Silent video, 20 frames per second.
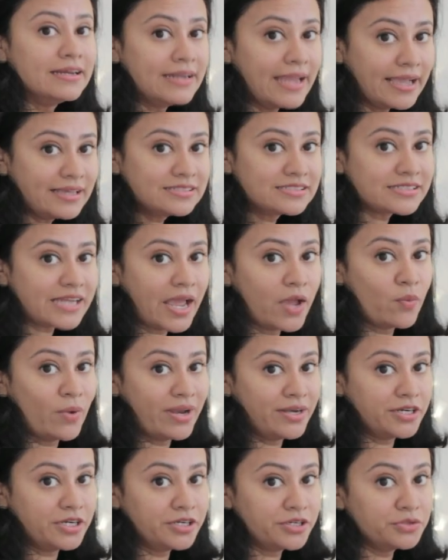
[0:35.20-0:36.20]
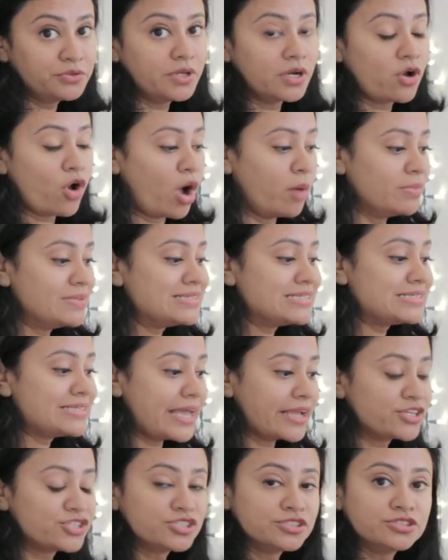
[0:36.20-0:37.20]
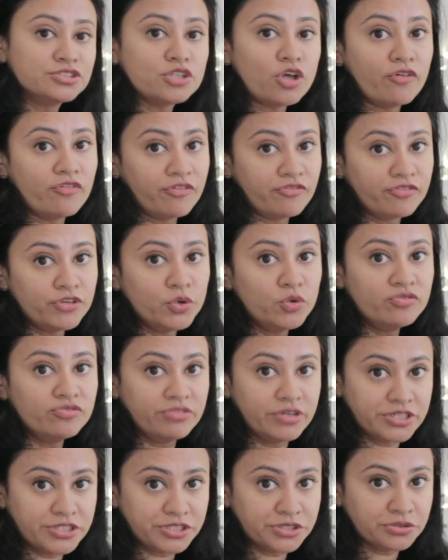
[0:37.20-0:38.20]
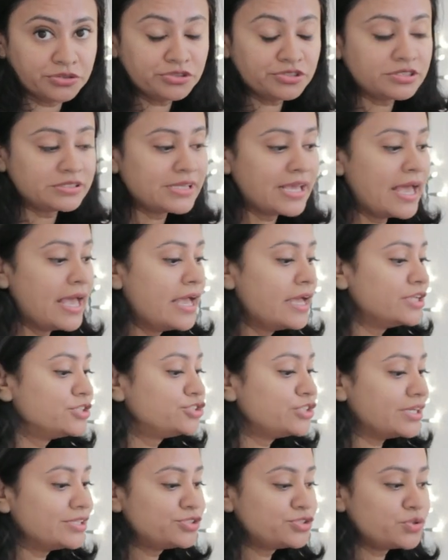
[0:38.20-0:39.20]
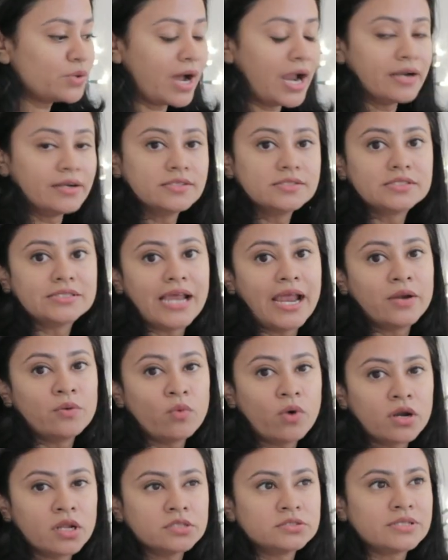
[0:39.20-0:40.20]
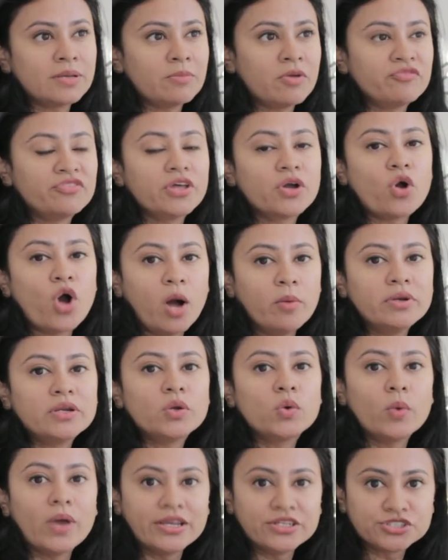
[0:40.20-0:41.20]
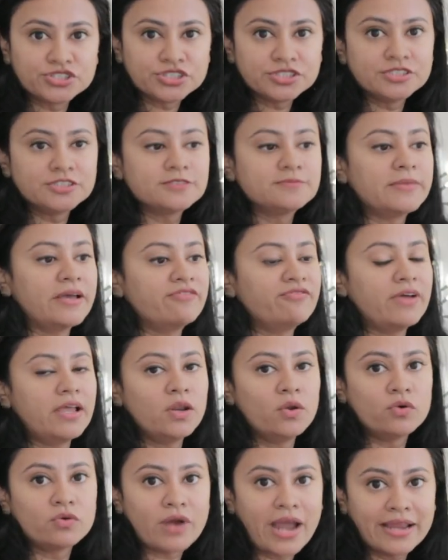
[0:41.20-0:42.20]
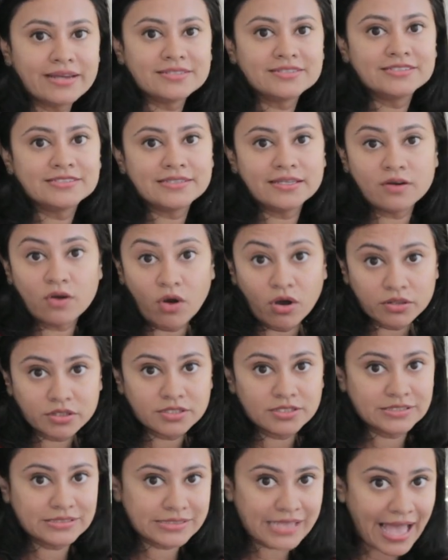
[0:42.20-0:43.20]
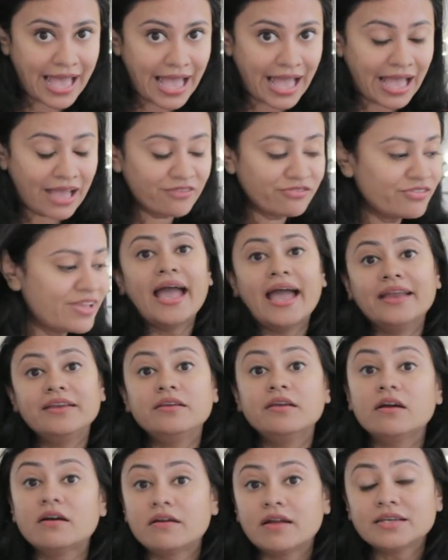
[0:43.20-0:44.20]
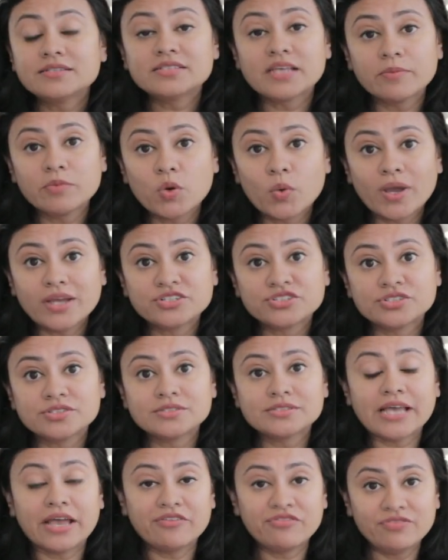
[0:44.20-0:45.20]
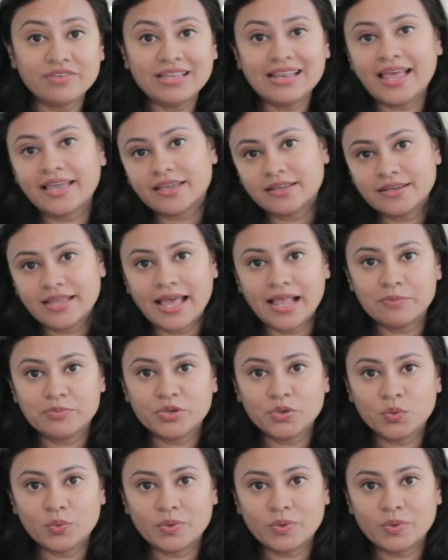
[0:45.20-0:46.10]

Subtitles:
Next, I went into the comments sections of a few videos just to understand what are some of the common questions my fellow writers and authors have. And here are some questions I feel I can help you